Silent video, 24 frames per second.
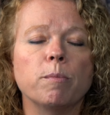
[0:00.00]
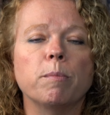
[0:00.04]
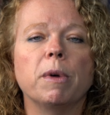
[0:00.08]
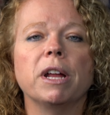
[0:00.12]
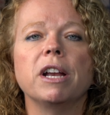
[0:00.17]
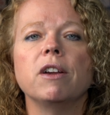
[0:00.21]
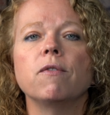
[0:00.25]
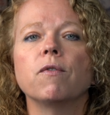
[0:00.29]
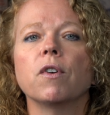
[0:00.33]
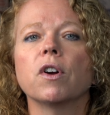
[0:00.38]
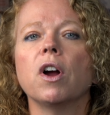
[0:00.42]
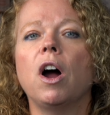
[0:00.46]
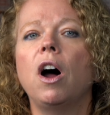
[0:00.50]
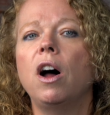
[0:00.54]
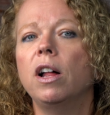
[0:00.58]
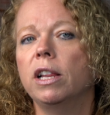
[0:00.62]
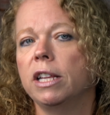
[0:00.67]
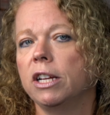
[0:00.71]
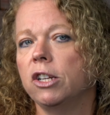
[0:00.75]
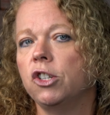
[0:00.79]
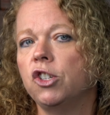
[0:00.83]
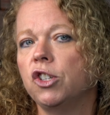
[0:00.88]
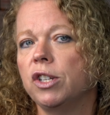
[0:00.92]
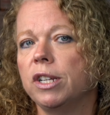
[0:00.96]
money for
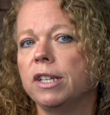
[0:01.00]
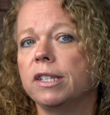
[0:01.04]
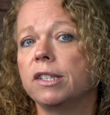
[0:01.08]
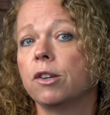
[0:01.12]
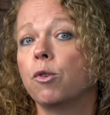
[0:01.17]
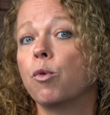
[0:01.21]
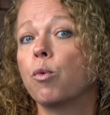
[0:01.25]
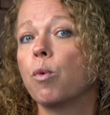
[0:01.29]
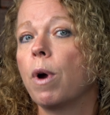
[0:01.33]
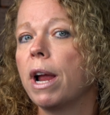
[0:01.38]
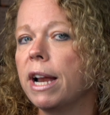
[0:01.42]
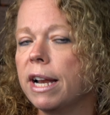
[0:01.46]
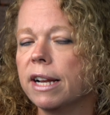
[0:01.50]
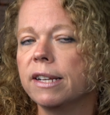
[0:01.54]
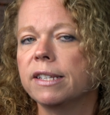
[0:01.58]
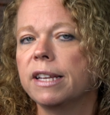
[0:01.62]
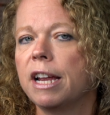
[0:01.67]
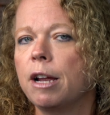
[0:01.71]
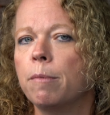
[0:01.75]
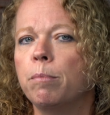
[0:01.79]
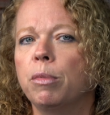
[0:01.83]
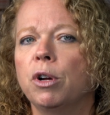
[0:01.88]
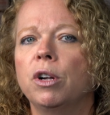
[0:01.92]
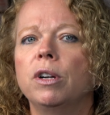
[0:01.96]
college, is a great
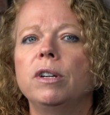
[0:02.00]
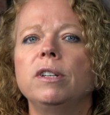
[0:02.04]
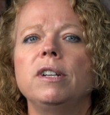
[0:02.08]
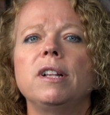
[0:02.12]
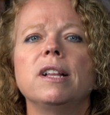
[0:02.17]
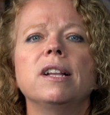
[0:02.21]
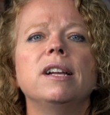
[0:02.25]
example.